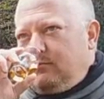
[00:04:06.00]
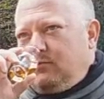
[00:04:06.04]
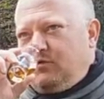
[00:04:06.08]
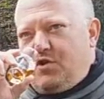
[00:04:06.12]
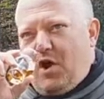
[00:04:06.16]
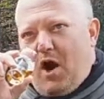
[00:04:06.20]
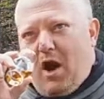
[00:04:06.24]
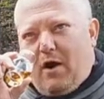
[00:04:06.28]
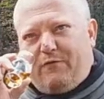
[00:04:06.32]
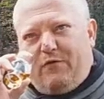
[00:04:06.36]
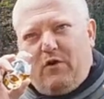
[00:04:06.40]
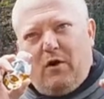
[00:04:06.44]

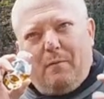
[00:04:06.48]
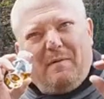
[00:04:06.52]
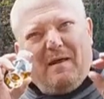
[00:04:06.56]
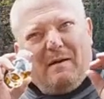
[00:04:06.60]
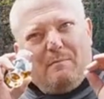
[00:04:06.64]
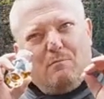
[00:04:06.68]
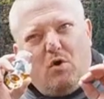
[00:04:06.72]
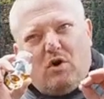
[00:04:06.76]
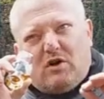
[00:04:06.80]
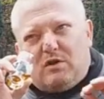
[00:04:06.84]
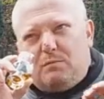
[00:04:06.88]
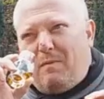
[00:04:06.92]
Dark fruit, a
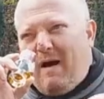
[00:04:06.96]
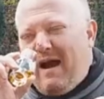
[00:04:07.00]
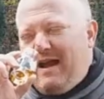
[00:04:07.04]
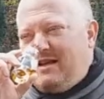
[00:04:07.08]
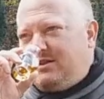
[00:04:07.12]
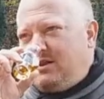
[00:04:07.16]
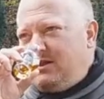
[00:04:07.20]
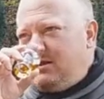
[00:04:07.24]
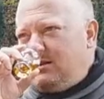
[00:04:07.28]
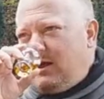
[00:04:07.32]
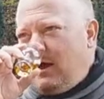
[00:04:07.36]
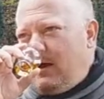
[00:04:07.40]
bit more
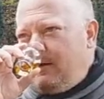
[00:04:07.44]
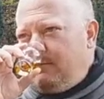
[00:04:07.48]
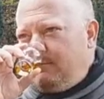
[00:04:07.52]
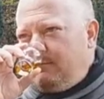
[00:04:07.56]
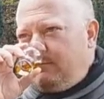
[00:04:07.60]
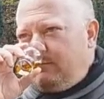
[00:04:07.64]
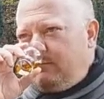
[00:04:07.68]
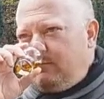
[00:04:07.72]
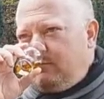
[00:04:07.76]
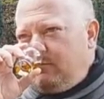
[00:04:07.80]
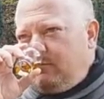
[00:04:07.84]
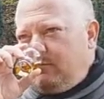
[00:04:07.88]
spices,
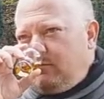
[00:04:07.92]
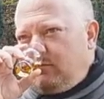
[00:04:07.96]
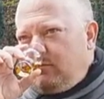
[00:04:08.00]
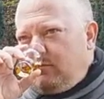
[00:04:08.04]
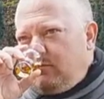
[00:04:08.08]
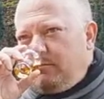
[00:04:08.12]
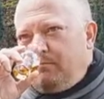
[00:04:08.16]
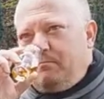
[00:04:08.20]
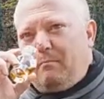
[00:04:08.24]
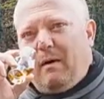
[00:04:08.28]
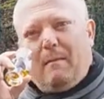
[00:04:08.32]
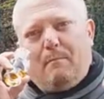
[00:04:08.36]

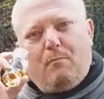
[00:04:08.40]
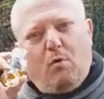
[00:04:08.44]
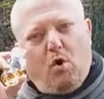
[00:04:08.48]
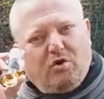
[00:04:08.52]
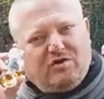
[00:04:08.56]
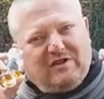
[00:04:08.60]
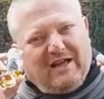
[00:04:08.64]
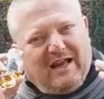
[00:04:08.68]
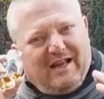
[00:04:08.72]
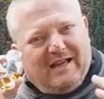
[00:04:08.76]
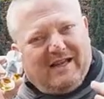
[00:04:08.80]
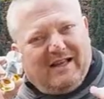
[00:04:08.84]
but
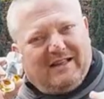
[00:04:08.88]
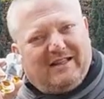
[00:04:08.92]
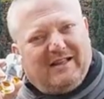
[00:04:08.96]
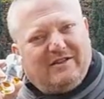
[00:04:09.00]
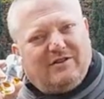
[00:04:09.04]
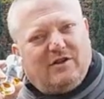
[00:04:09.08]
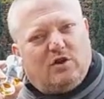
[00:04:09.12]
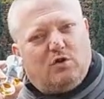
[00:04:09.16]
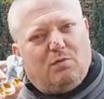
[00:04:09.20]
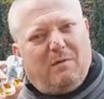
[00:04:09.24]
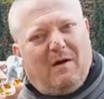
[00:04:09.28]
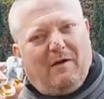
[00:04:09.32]
more delicate than
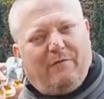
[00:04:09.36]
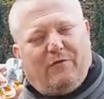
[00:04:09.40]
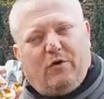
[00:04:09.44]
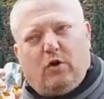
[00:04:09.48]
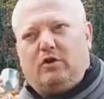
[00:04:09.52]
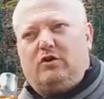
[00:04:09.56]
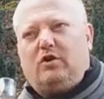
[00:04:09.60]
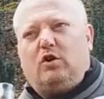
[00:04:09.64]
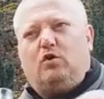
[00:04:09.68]
the 12-year-old.